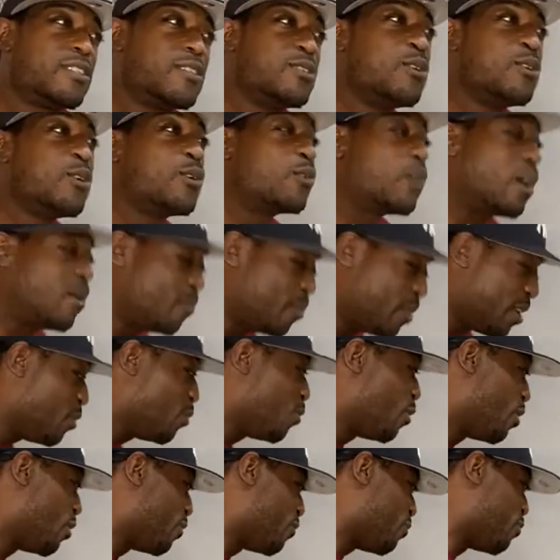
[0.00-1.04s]
if
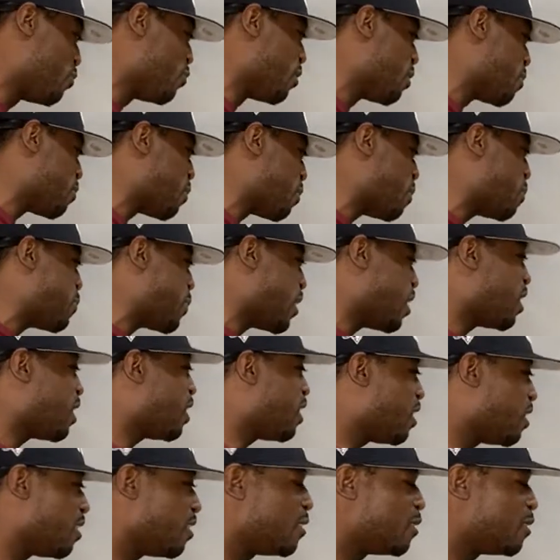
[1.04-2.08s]
you want to
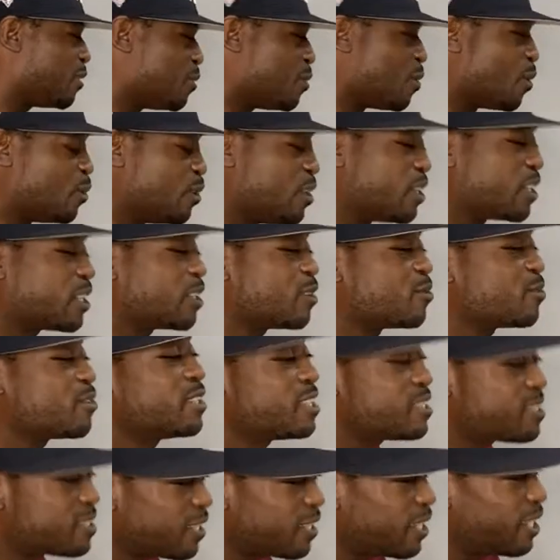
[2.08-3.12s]
prepare,
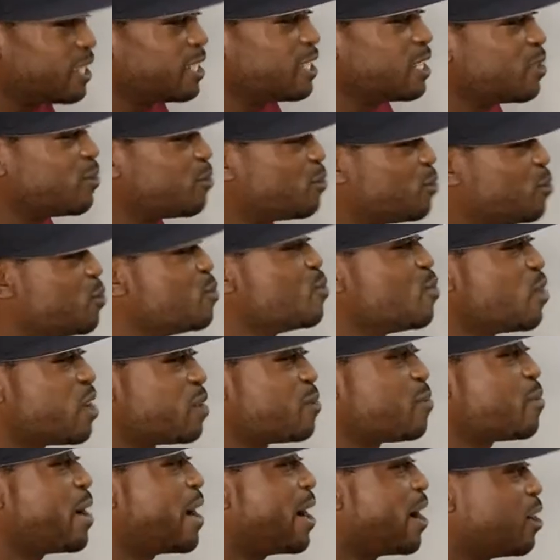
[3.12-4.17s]
let's say if you
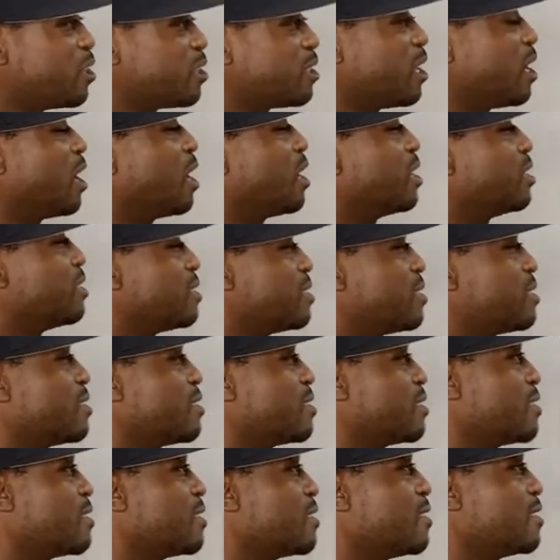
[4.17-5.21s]
run
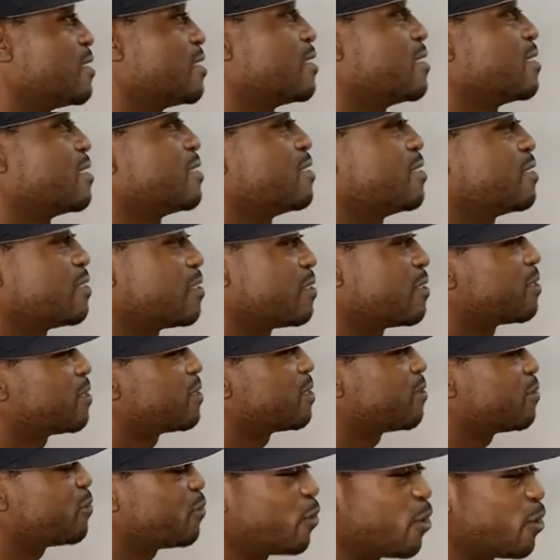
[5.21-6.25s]
marathons
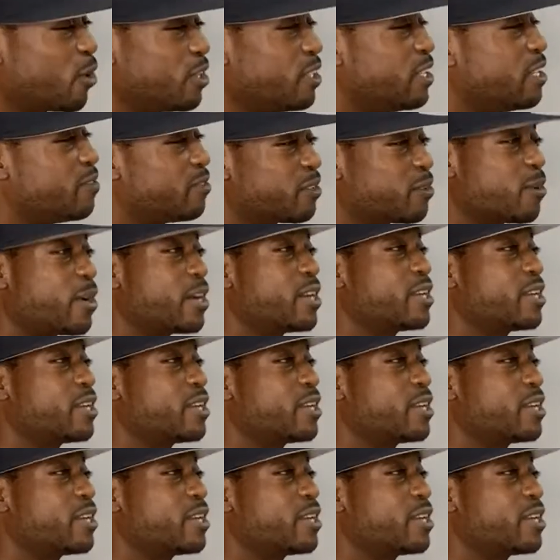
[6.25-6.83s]
for a living,